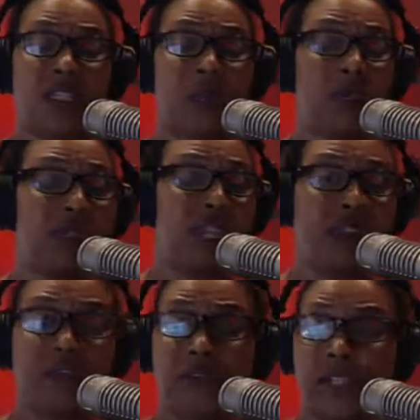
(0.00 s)
some
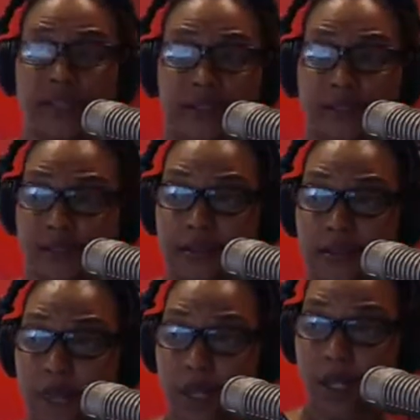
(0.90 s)
Netflix
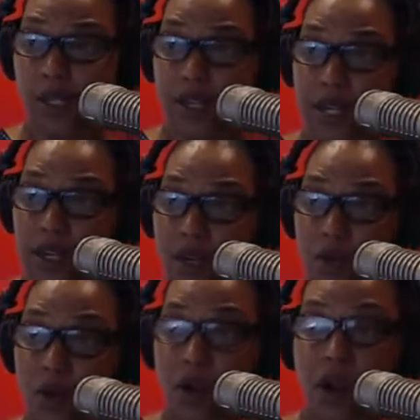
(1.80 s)
binging,
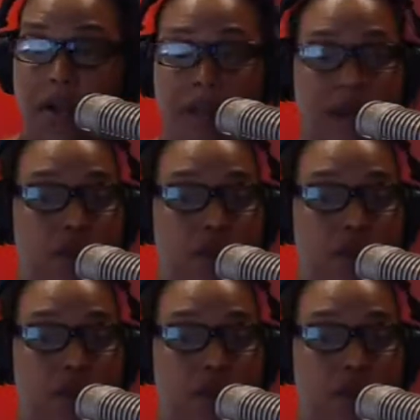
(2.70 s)
or I might